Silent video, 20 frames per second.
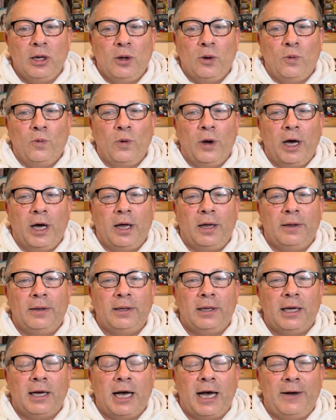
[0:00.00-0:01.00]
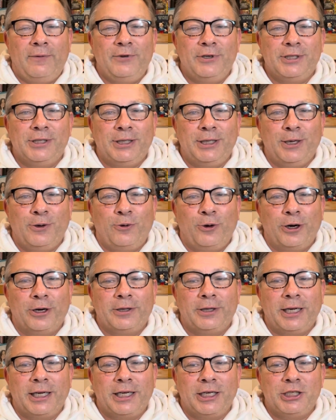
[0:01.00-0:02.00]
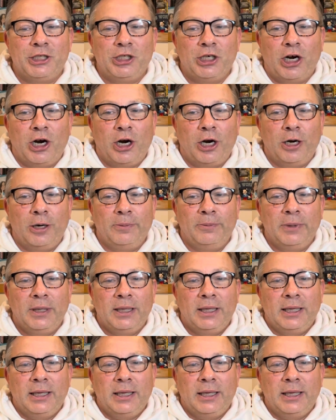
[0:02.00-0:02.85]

Well, obviously it worked like a charm.